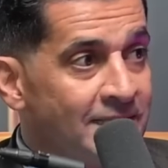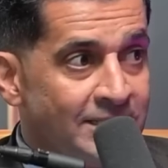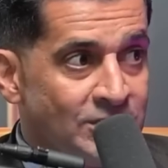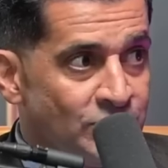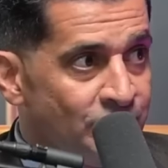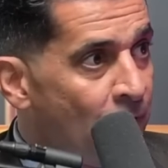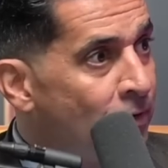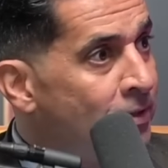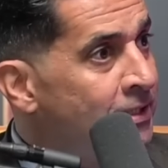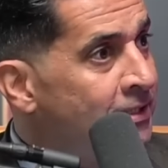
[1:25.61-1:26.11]
It's
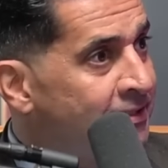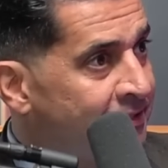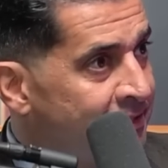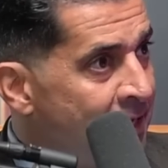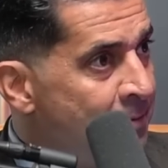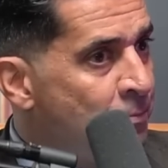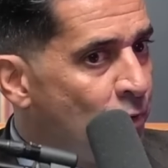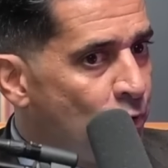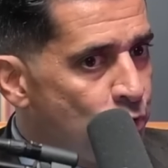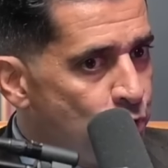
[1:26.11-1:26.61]
very
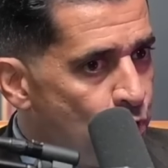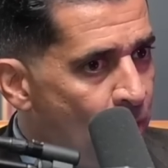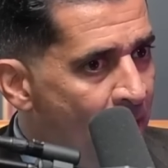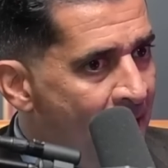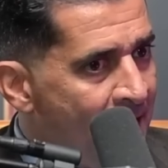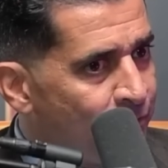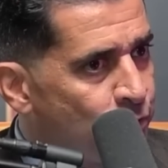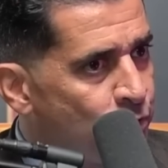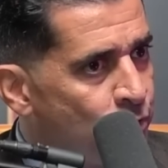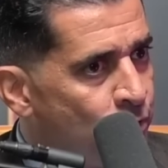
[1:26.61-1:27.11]
simple. You
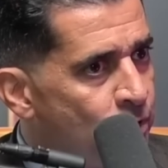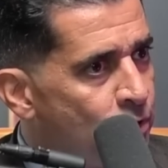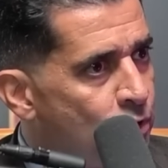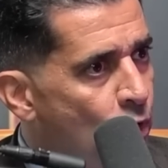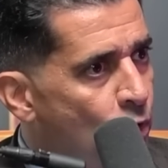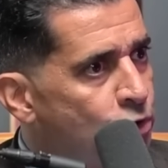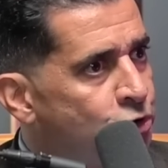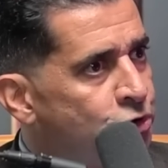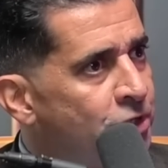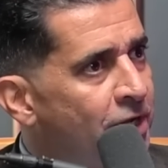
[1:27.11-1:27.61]
have to
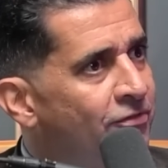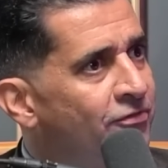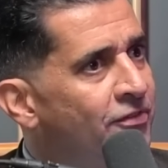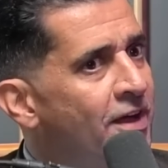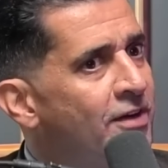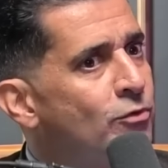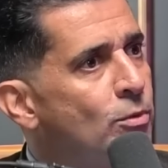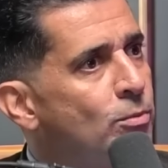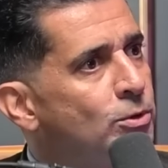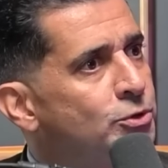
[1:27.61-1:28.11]
negotiate
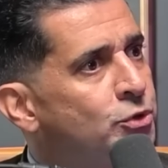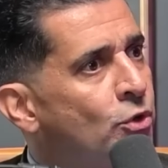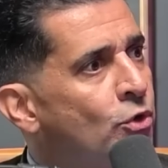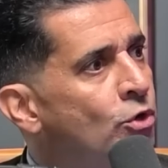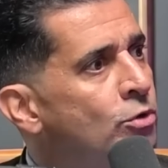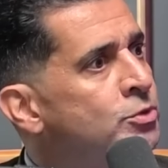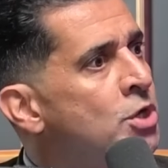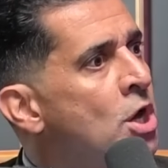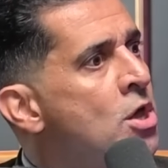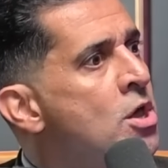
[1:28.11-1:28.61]
favorable
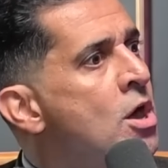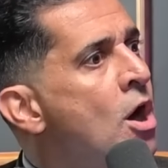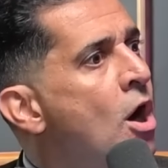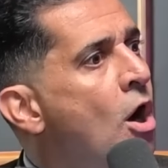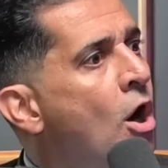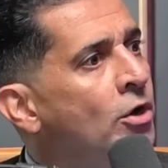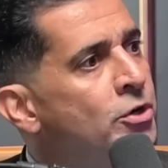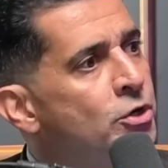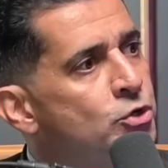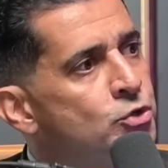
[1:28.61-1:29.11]
terms
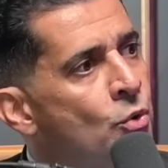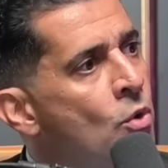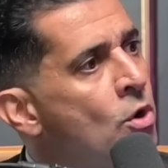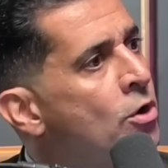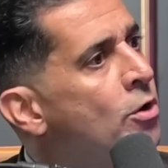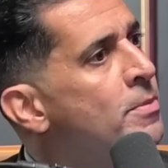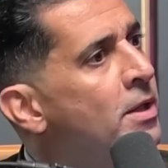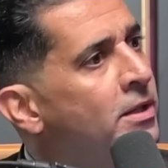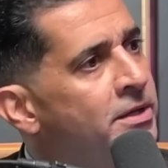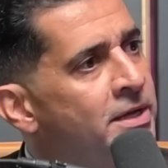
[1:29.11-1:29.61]
on the
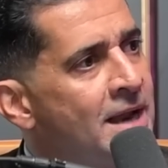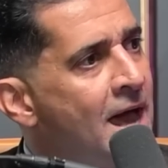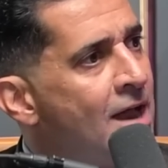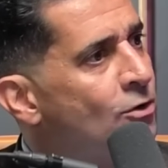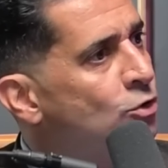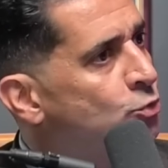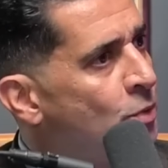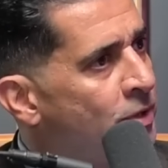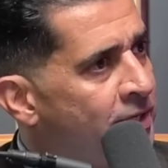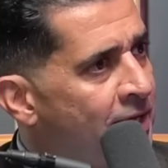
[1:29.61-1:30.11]
$200 billion
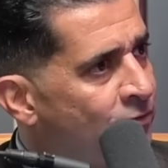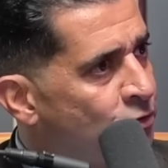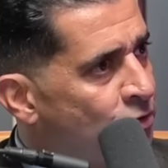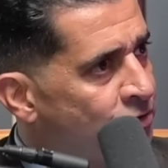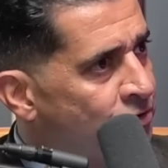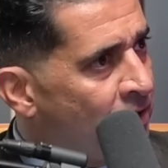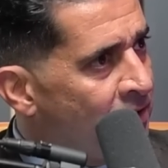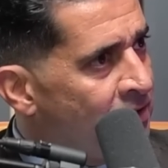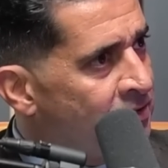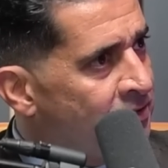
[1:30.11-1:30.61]
we gave to
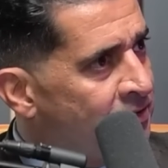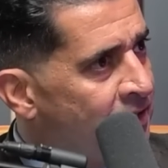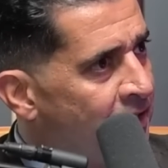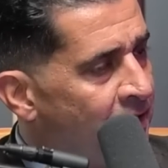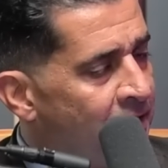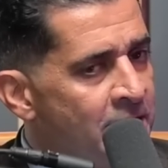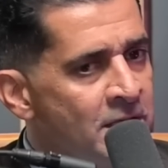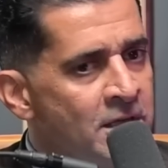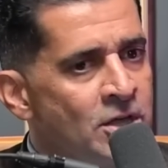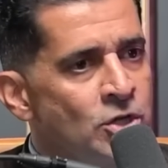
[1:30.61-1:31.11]
Zelensky.